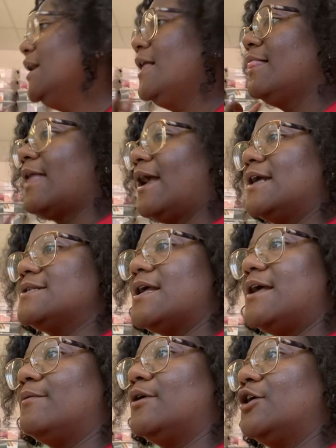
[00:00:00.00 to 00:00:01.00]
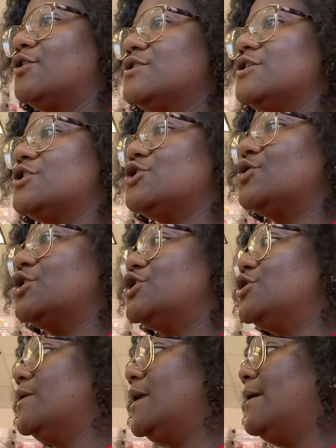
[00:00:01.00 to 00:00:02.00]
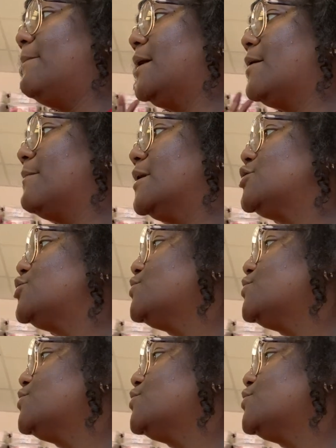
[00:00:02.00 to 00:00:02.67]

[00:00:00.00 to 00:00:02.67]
like I said, I'm gonna go to the storage unit, pick up my two